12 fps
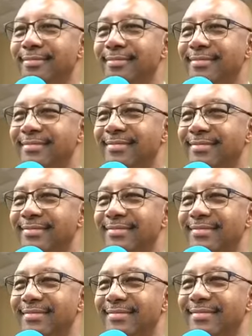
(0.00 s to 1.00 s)
I don't
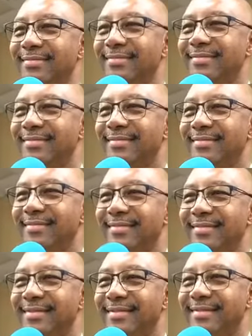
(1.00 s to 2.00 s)
spread other people's
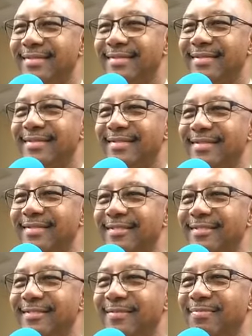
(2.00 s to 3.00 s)

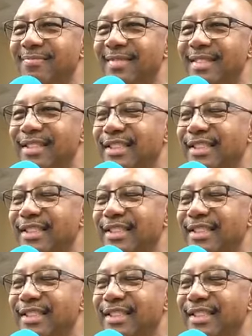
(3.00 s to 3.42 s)
information around.